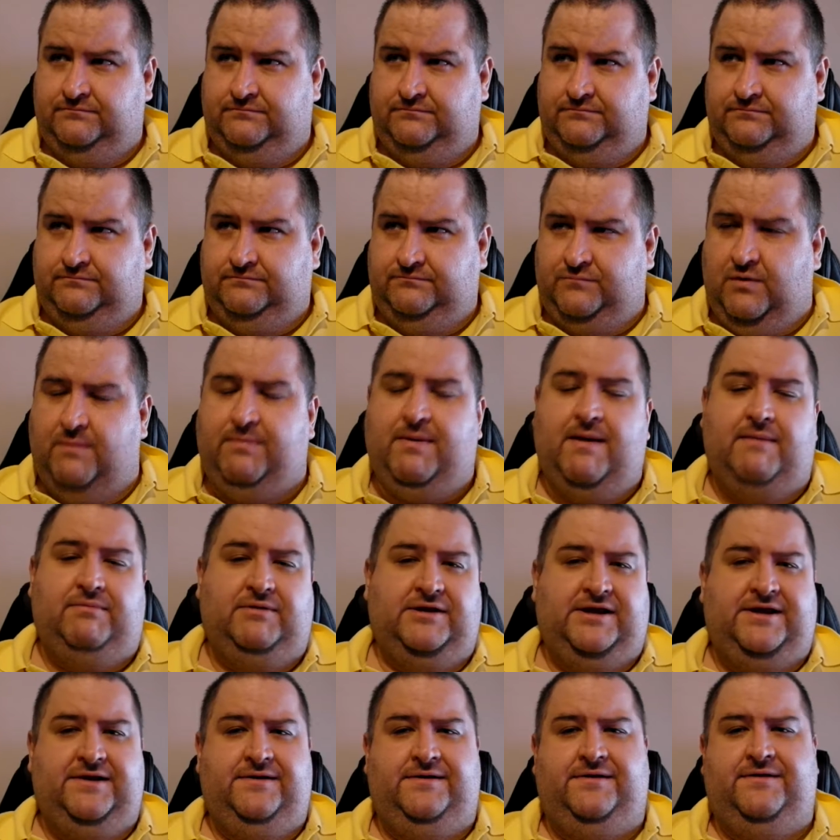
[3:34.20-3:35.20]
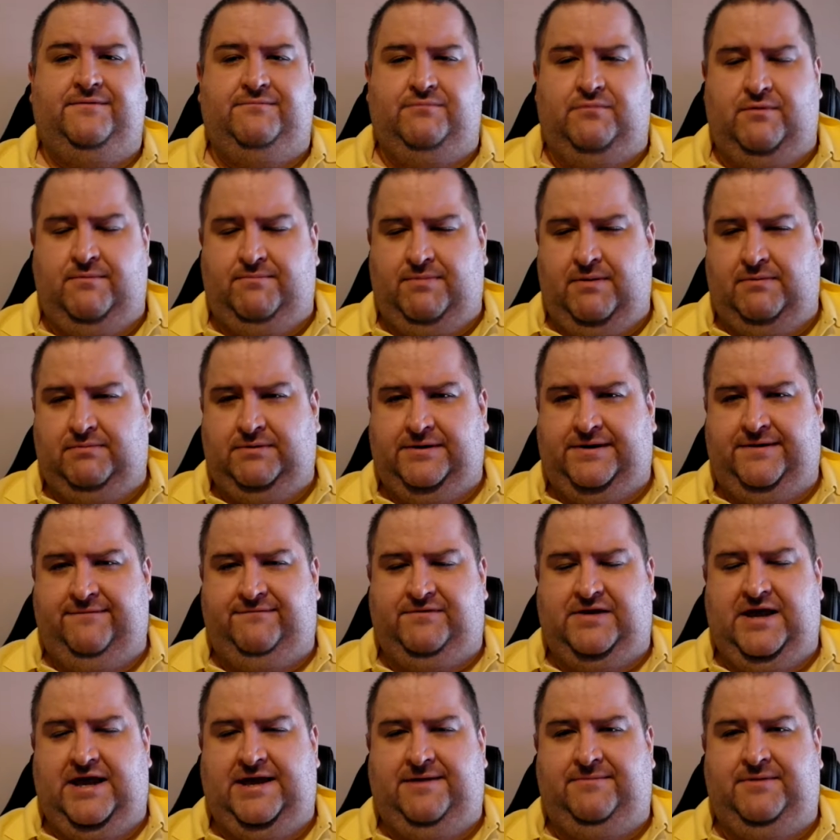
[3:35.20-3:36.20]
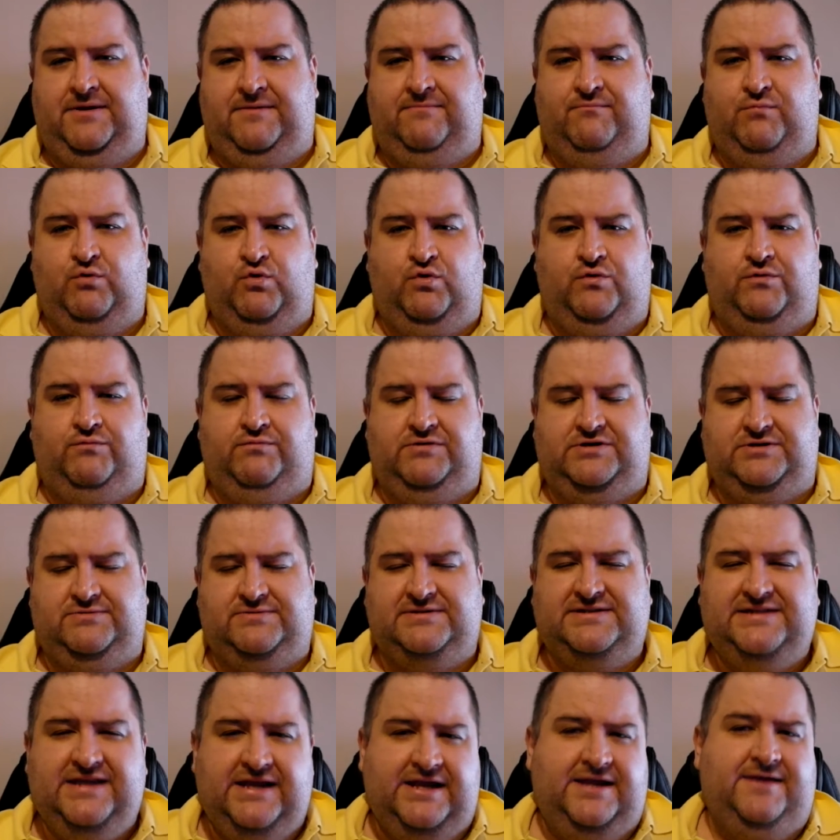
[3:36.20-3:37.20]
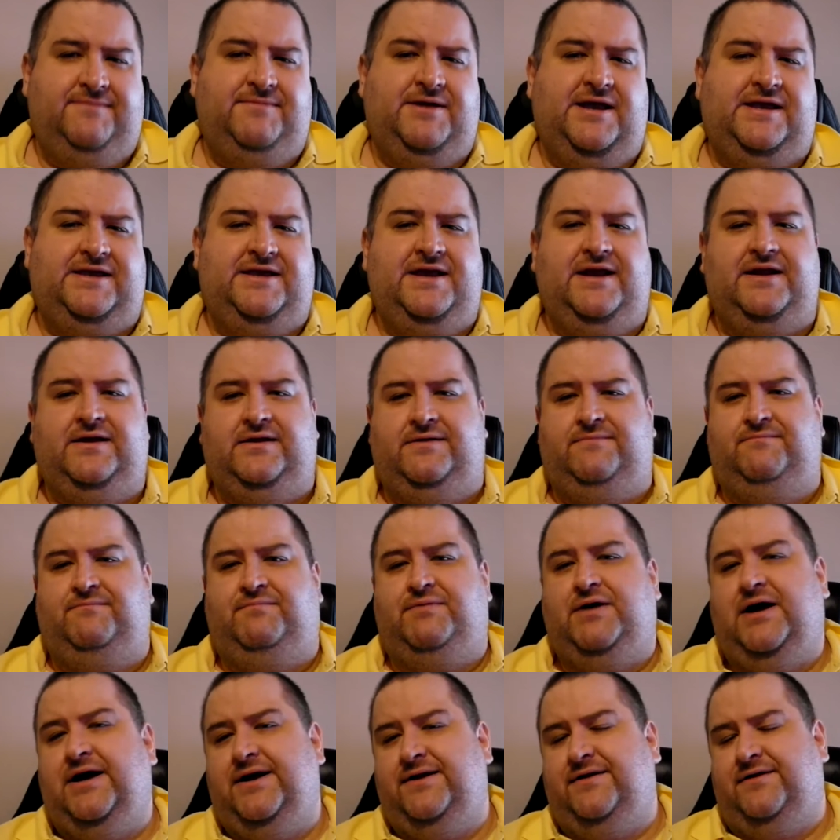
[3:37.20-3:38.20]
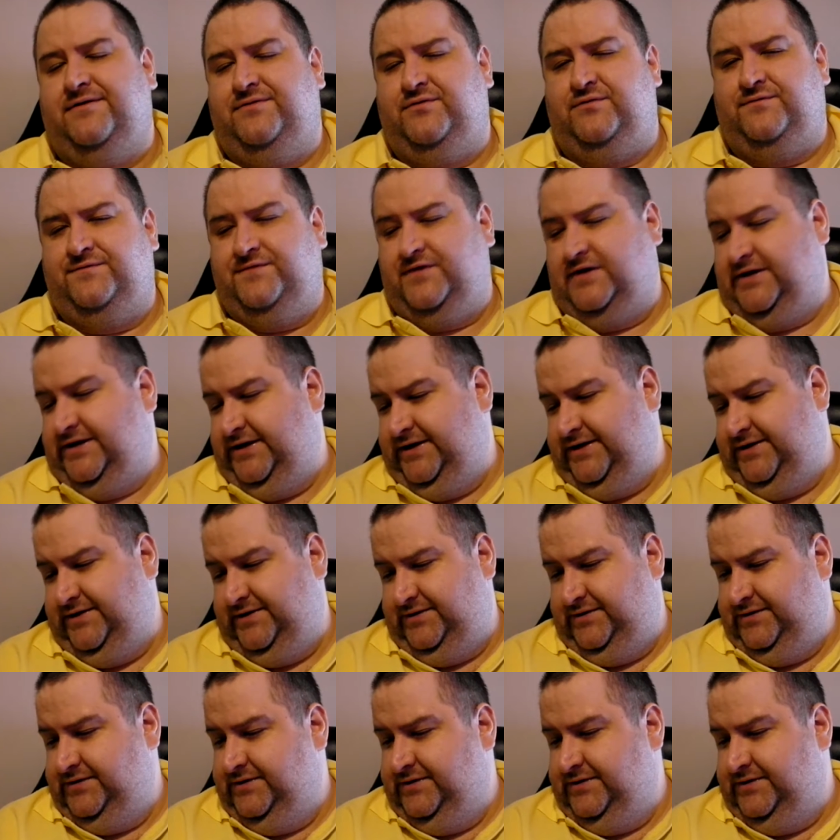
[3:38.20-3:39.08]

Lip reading: Republic of Gaming board, which I was thinking about getting, but I thought, fuck it, no.